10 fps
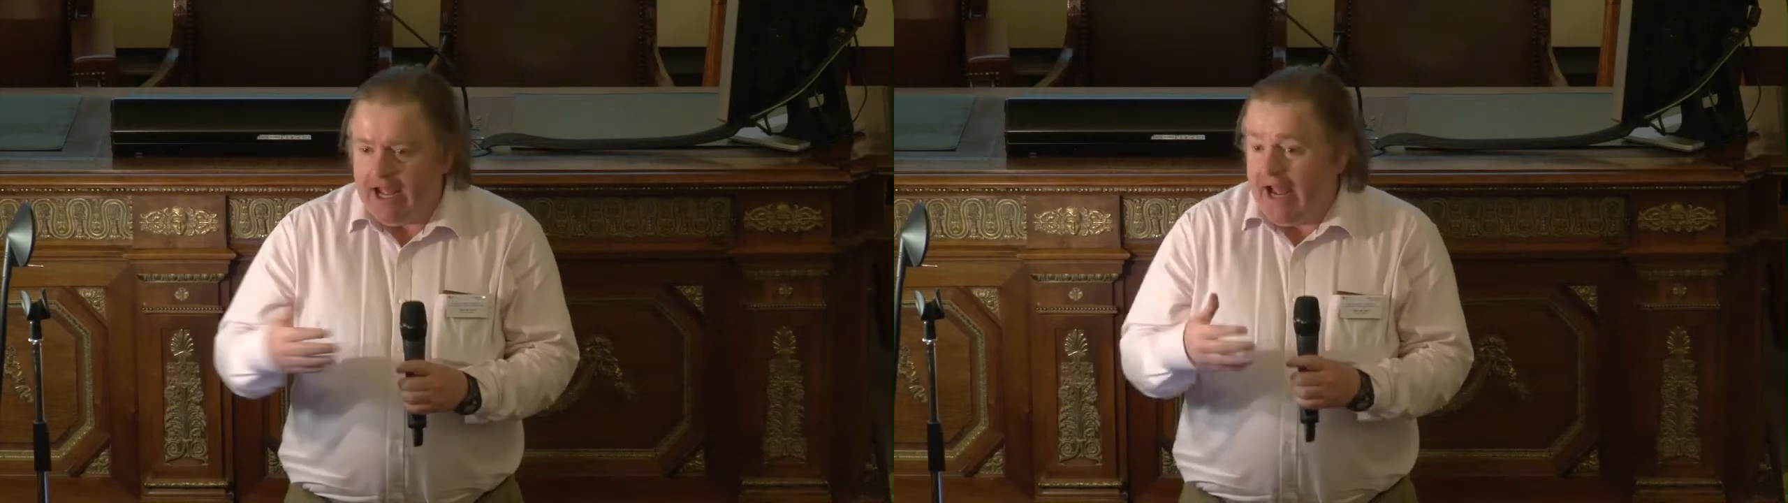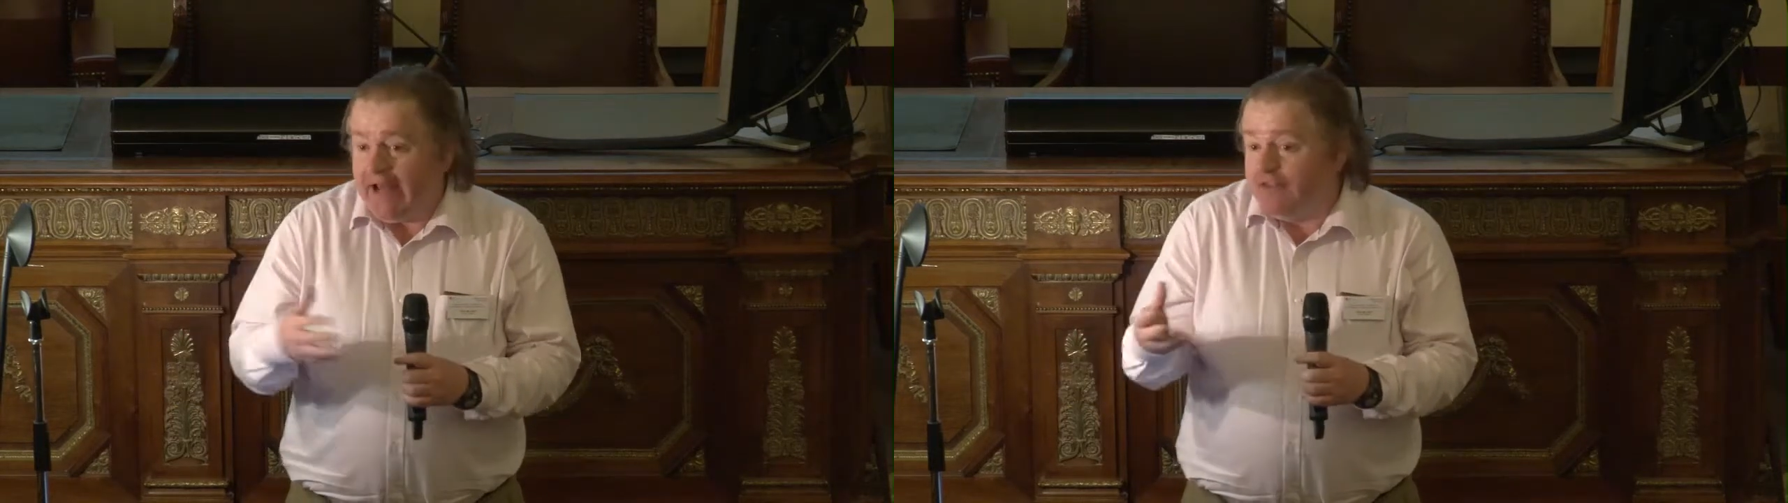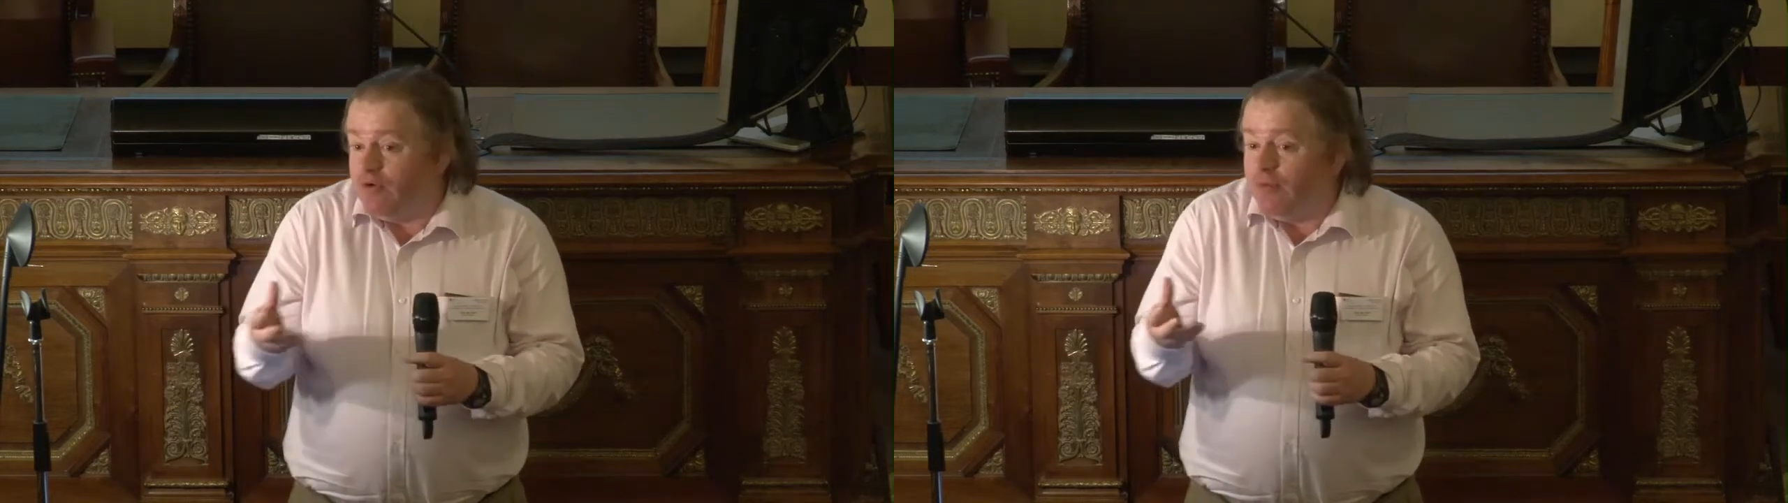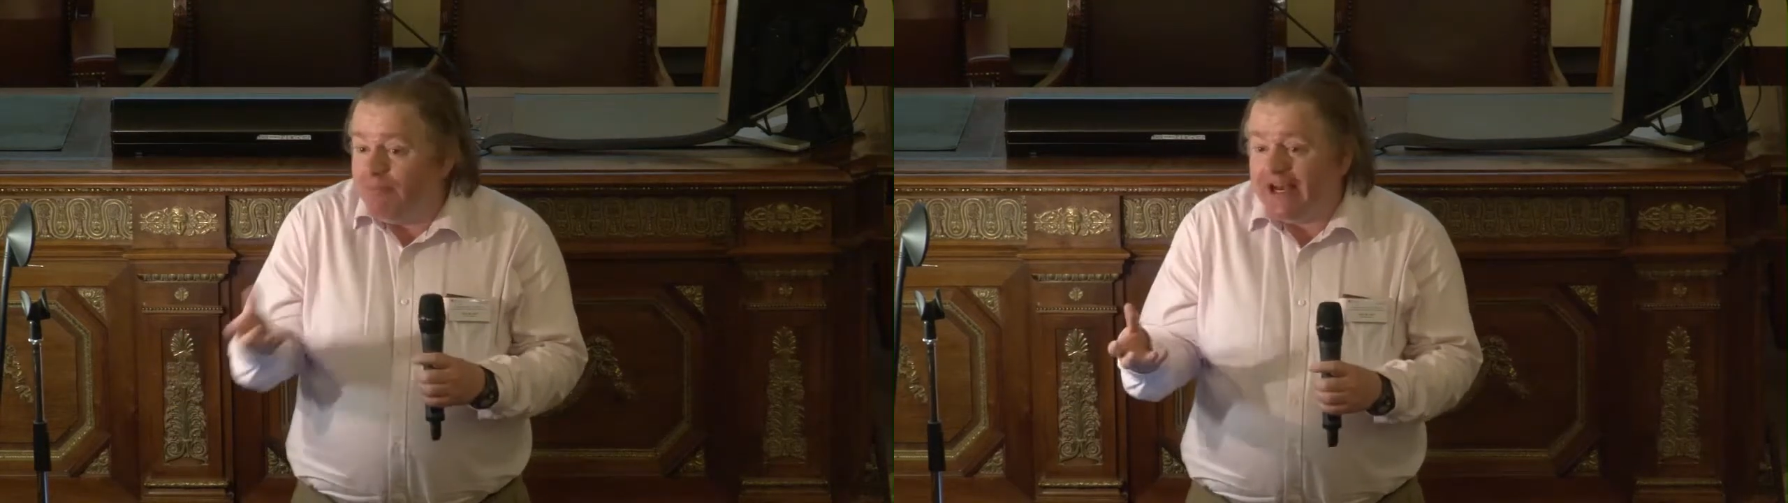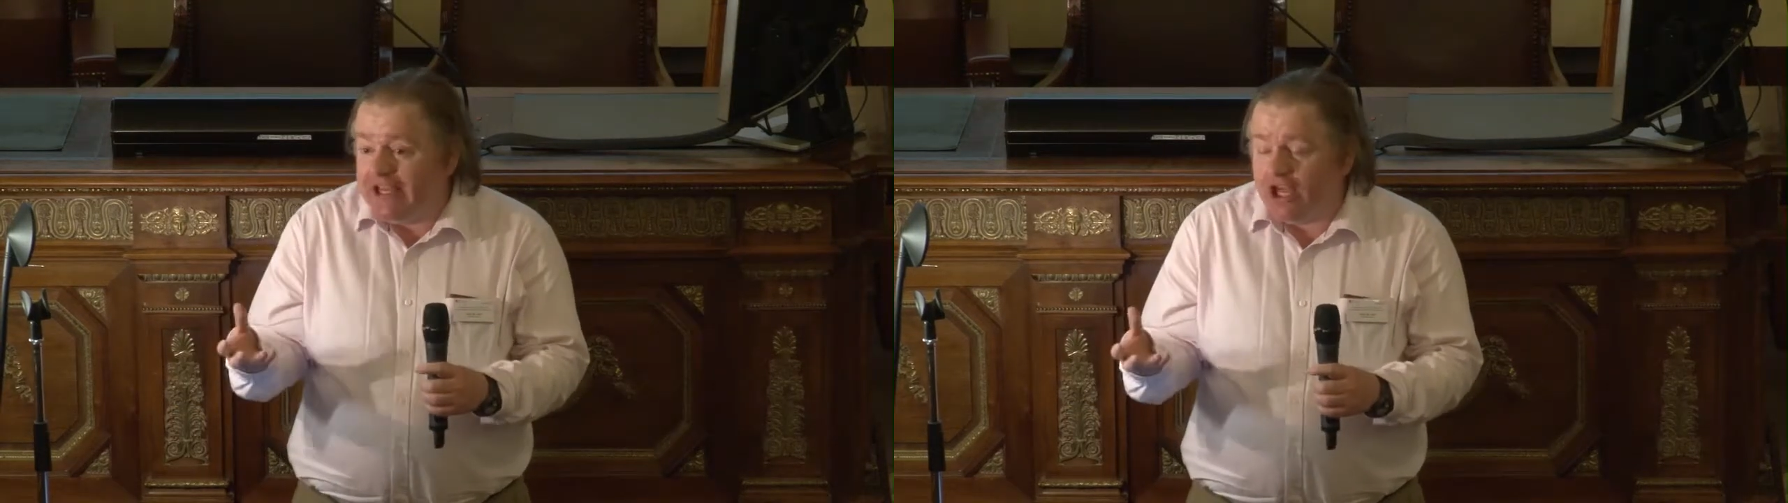and there are
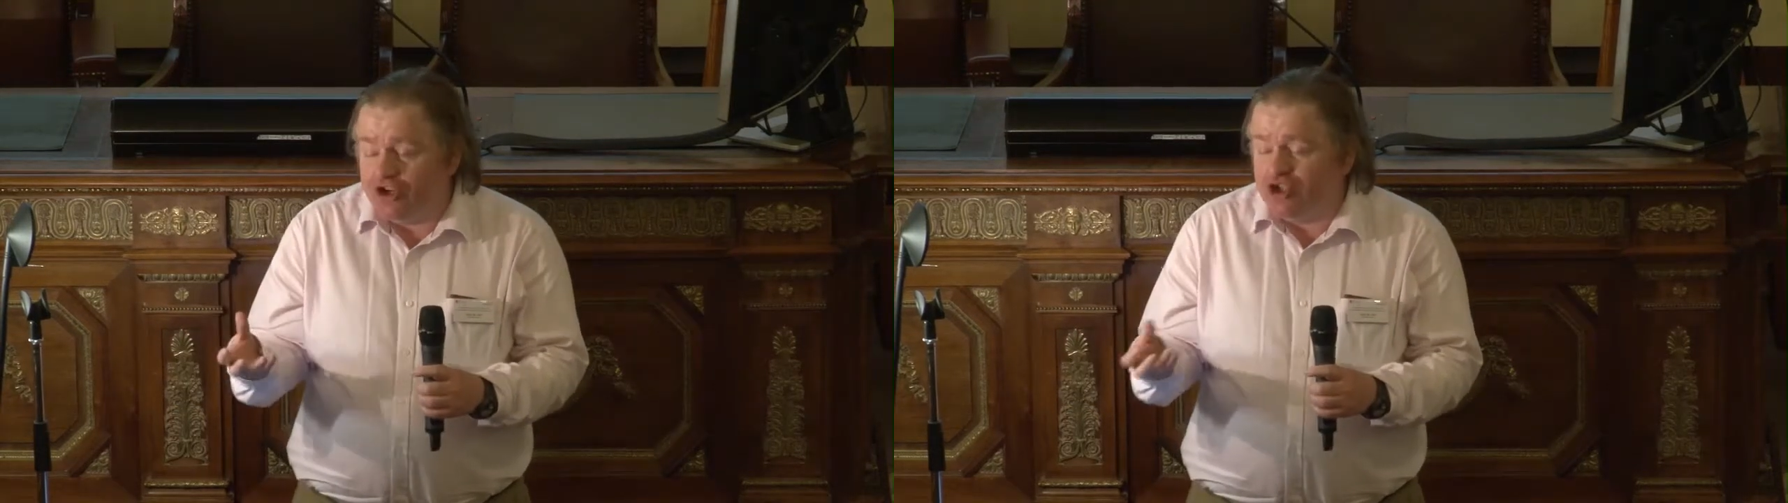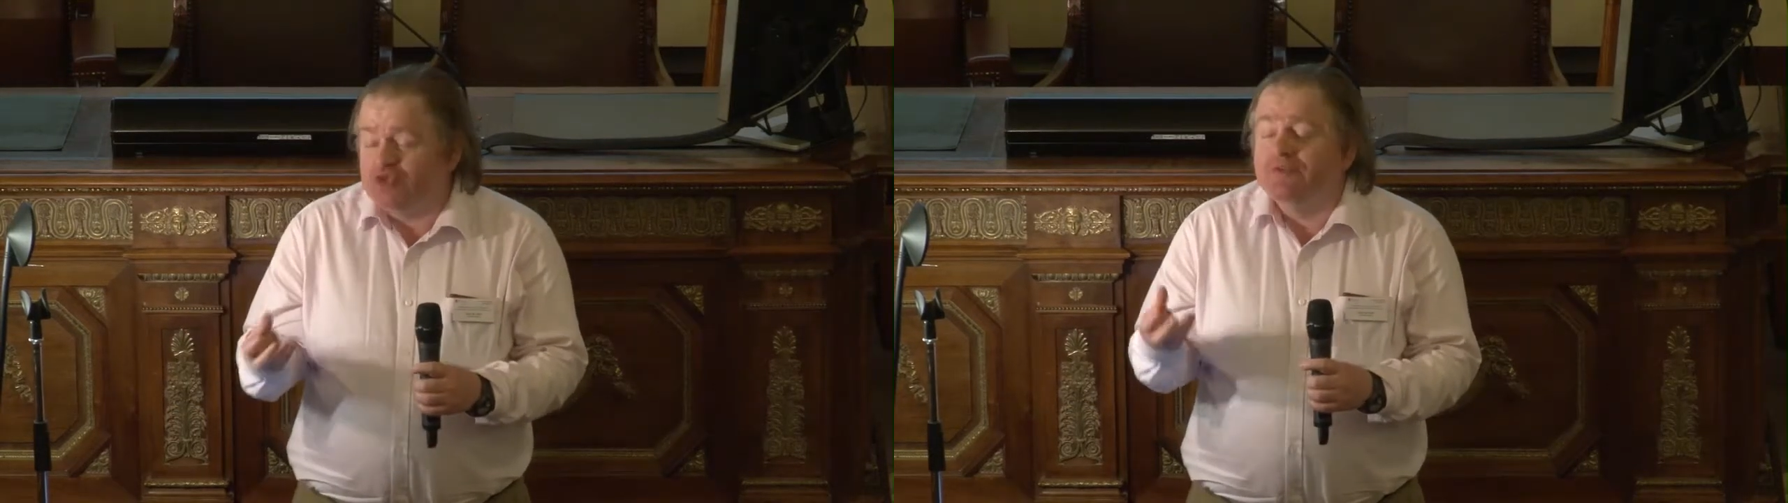many countries